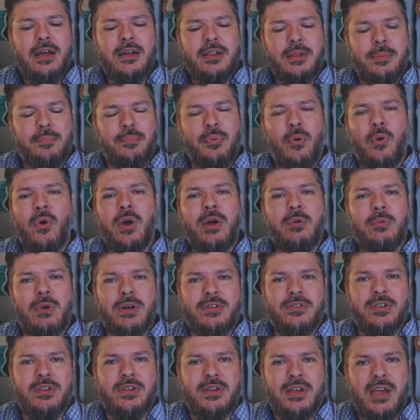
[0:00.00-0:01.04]
The point
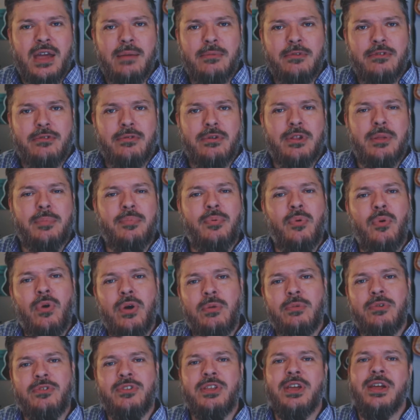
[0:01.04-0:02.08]
wasn't the chemistry. The
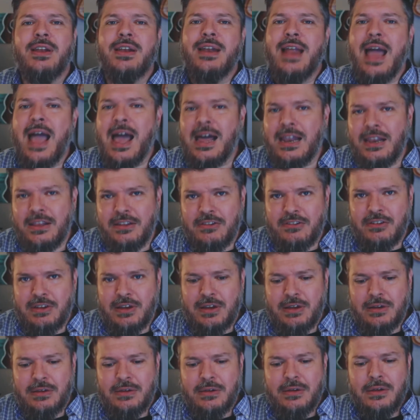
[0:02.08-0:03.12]
point was the
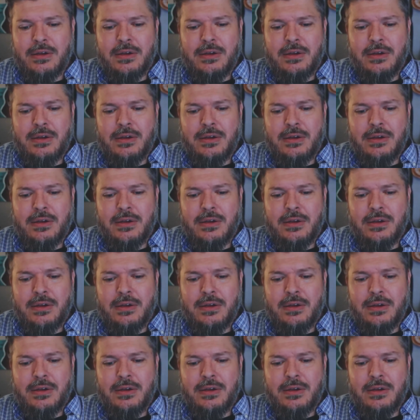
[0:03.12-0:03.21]
analogy.